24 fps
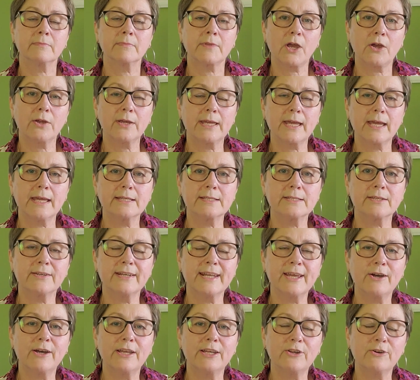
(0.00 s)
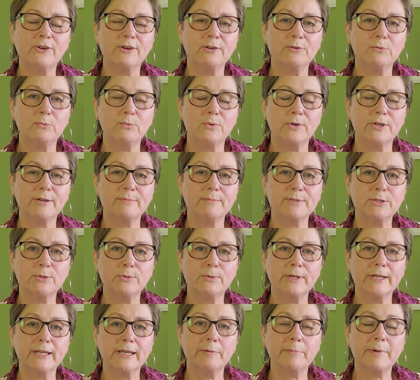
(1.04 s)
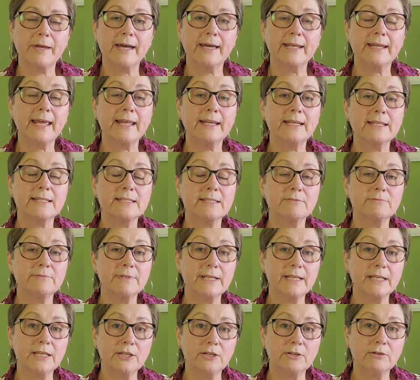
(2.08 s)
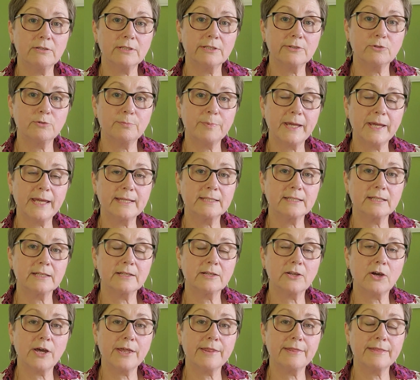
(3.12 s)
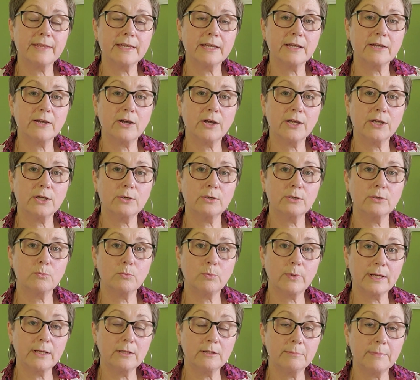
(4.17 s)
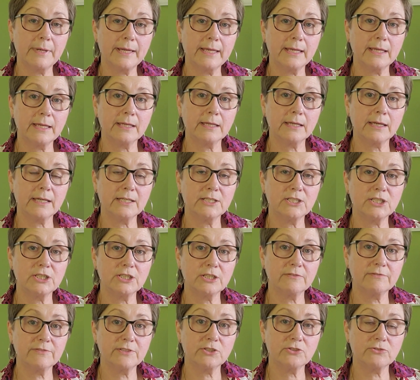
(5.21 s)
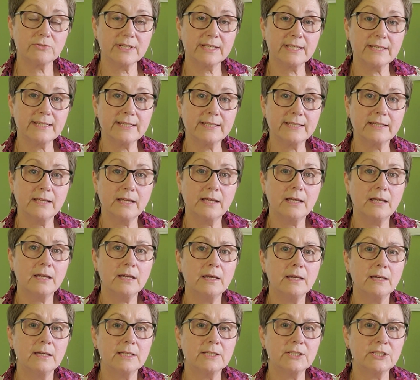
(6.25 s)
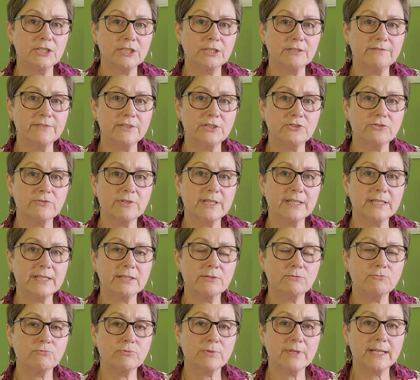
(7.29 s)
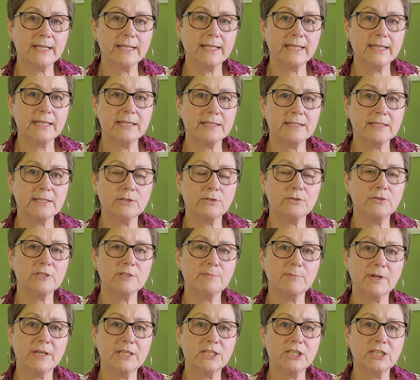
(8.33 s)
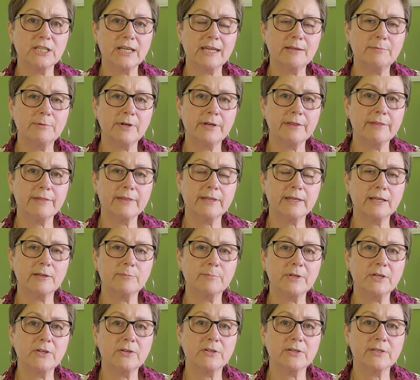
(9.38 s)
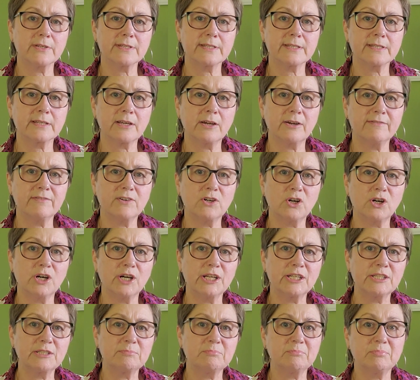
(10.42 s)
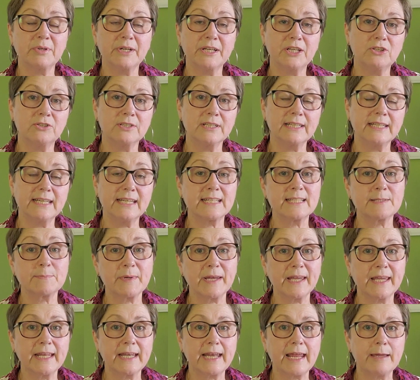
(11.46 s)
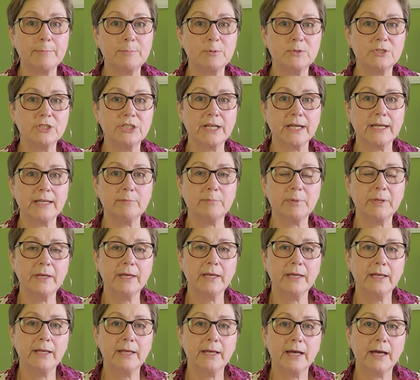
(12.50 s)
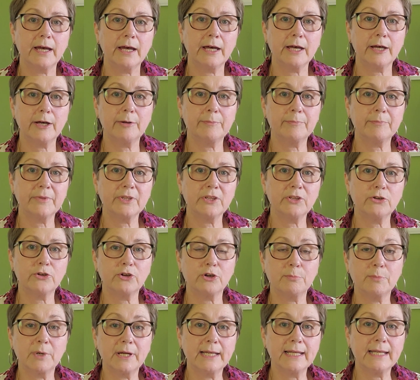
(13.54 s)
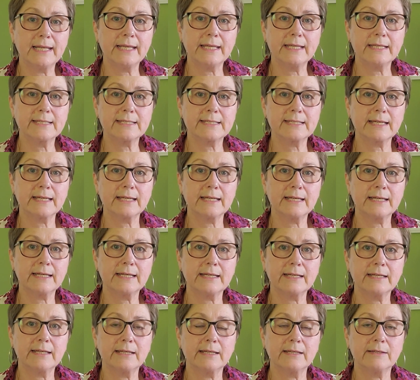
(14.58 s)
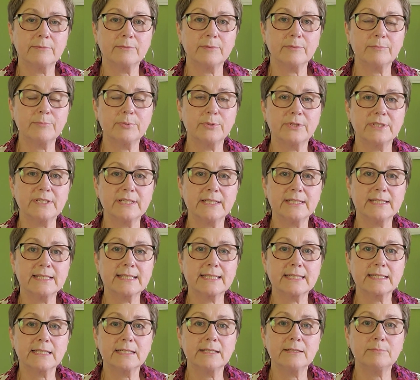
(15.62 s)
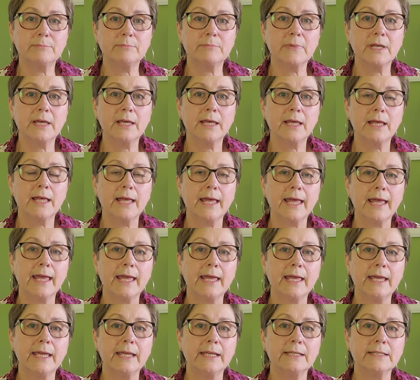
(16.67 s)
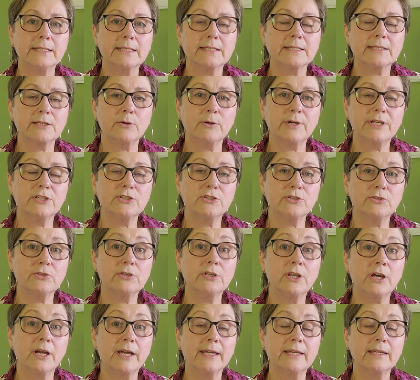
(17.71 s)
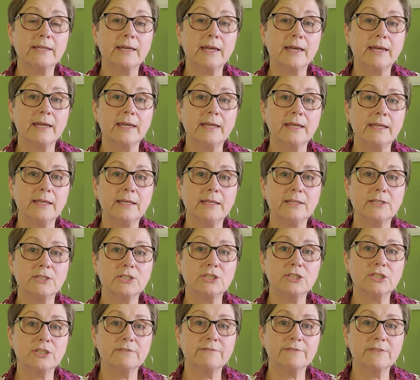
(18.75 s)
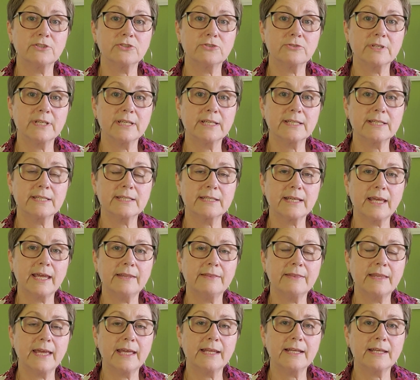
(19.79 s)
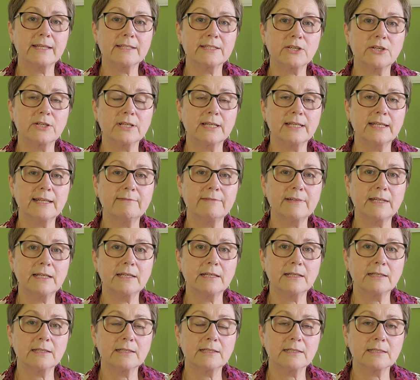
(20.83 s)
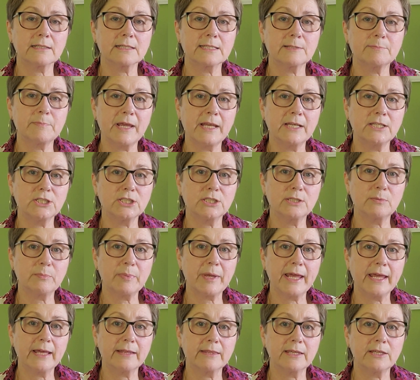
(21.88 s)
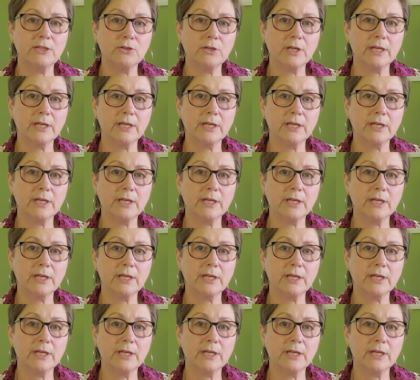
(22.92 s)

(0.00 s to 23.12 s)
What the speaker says: Okay, so now I know what I'm talking about, and it's a really cute little pattern. I think I could well make a shift dress. A shift dress really suits my shape, I think, because I've got pretty good legs, being an apple shape. You know, my legs are pretty slim, and so I do like a shift dress, and that has got a lovely little expansion pack that you